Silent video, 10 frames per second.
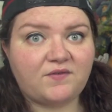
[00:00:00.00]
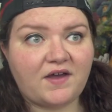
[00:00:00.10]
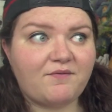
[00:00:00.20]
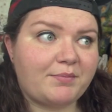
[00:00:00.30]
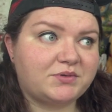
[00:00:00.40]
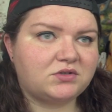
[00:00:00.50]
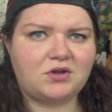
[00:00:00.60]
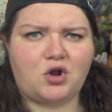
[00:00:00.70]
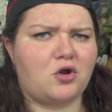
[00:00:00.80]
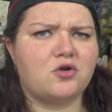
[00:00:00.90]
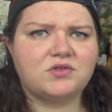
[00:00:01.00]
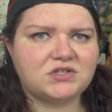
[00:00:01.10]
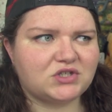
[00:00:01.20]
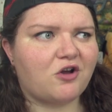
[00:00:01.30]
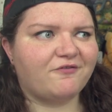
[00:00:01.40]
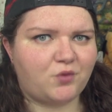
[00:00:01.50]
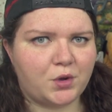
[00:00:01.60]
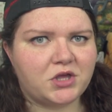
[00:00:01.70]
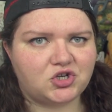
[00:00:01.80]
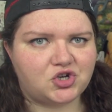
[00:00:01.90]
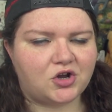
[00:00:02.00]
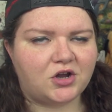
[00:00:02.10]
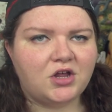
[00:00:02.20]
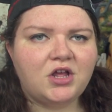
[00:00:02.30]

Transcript: 5 episodes, Earth Star Voyager,